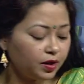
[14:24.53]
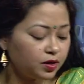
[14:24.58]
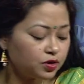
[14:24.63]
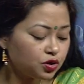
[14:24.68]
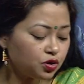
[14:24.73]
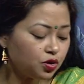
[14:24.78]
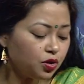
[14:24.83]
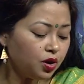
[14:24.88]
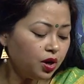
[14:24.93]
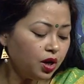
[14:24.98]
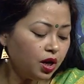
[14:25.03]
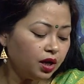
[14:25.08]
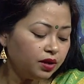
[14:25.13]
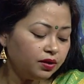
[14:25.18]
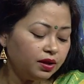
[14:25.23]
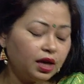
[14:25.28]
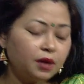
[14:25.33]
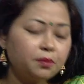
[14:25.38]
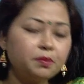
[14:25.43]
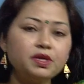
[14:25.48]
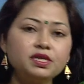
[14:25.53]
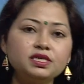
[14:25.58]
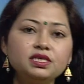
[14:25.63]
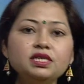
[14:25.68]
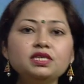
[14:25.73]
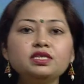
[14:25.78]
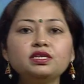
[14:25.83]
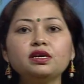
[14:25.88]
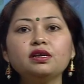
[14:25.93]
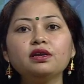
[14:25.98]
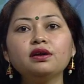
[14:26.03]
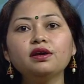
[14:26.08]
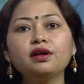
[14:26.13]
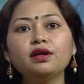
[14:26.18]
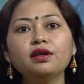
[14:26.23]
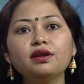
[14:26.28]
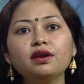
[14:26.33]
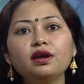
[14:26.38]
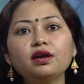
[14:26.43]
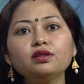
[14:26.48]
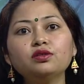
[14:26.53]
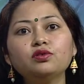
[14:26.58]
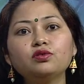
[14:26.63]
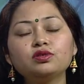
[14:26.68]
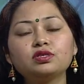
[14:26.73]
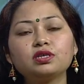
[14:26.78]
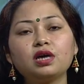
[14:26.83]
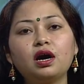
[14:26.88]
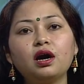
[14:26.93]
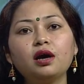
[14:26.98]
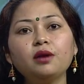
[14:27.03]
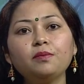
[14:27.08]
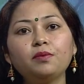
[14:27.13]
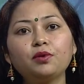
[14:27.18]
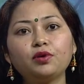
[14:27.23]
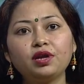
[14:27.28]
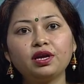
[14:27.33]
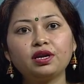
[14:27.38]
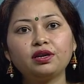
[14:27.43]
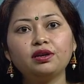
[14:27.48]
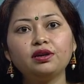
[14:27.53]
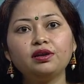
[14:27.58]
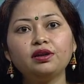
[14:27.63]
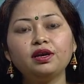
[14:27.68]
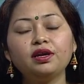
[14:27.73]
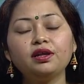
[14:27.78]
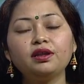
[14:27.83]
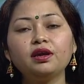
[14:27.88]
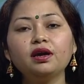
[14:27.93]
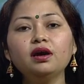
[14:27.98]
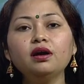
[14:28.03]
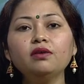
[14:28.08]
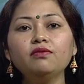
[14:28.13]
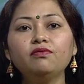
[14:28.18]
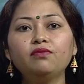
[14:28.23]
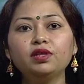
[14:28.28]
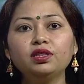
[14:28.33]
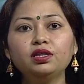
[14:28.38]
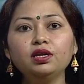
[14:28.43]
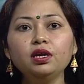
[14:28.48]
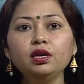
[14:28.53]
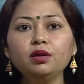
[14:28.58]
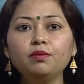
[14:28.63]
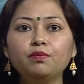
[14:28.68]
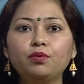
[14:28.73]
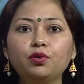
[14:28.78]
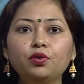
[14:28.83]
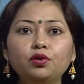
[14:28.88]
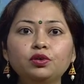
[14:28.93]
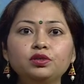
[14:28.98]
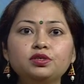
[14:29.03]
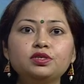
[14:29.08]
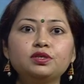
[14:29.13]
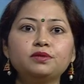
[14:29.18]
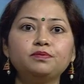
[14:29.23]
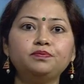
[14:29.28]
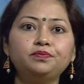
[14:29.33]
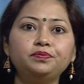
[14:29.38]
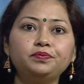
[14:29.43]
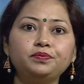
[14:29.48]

So, they are present in an area, those are protected area with the bones.